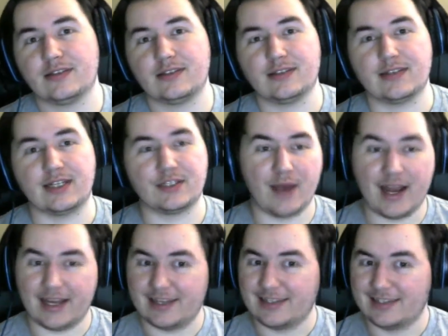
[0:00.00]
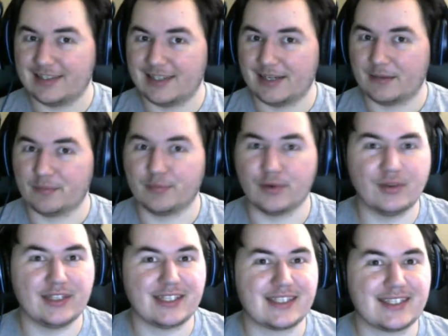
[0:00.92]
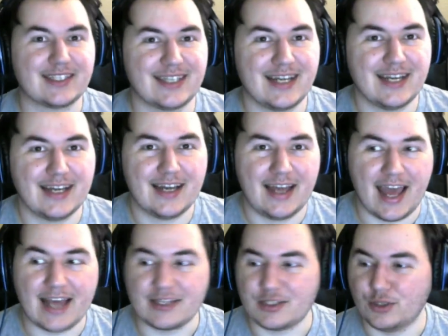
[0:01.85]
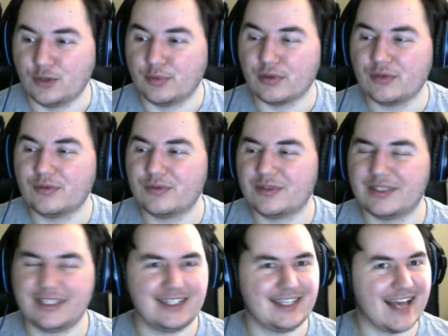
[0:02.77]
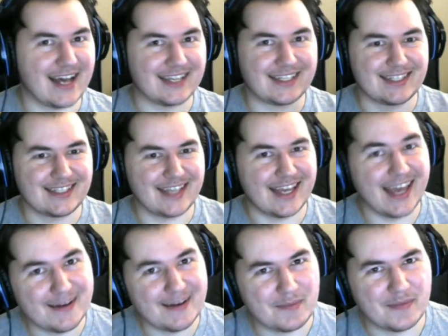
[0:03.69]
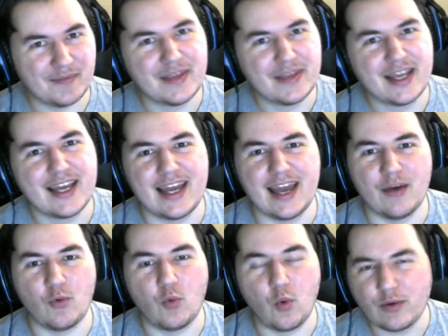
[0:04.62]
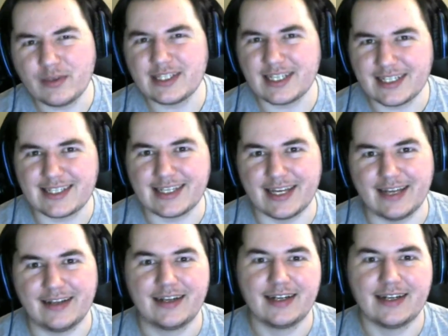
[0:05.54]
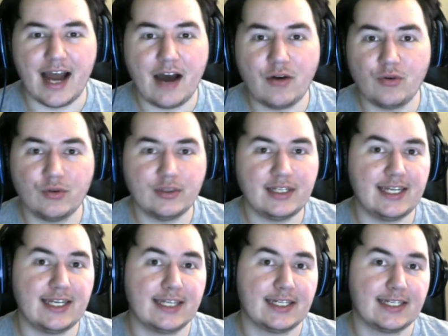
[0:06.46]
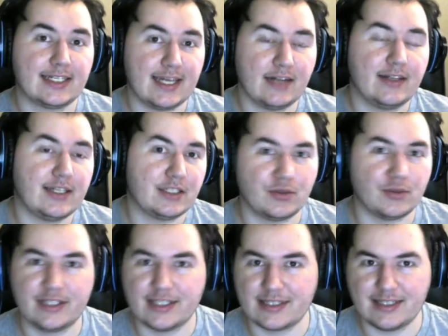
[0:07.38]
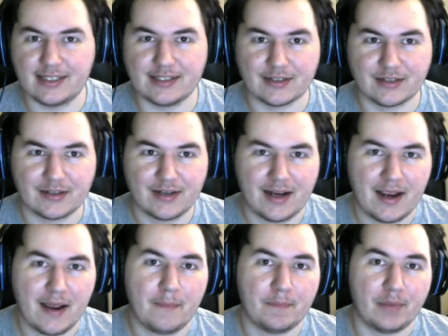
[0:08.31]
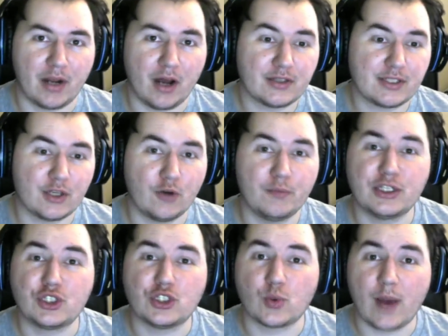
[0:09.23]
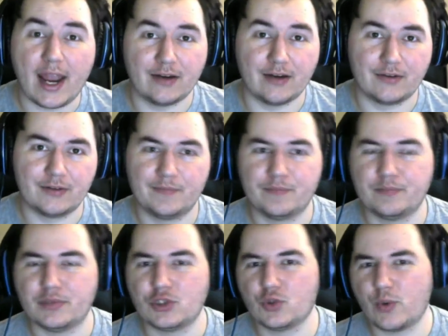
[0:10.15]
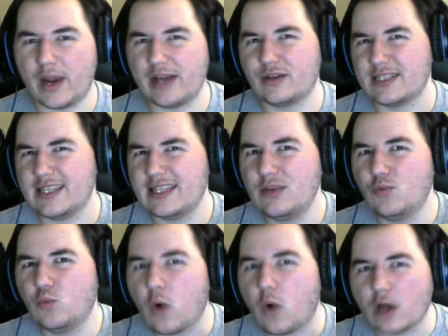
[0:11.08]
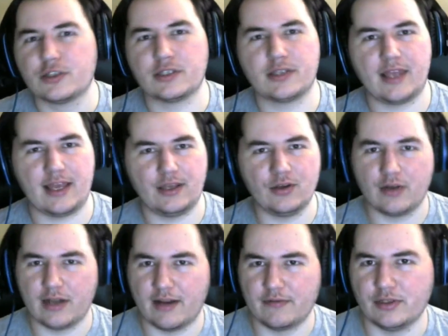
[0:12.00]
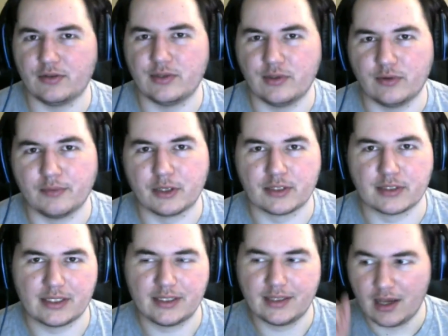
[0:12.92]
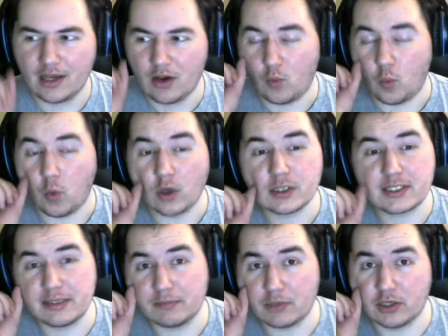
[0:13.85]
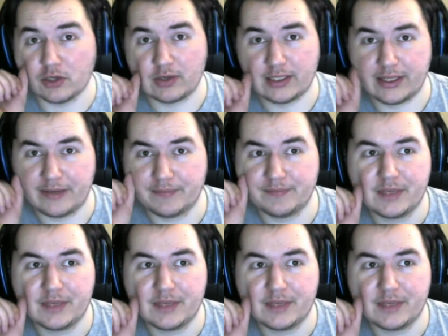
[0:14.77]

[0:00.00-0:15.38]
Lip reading: That's right. Brutus. Et tu, Brute? Yes, him. And what was his sin? Not only killing Julius Caesar, but also betrayal. Betrayal is the worst thing you could ever do to a person. Worse than murdering them.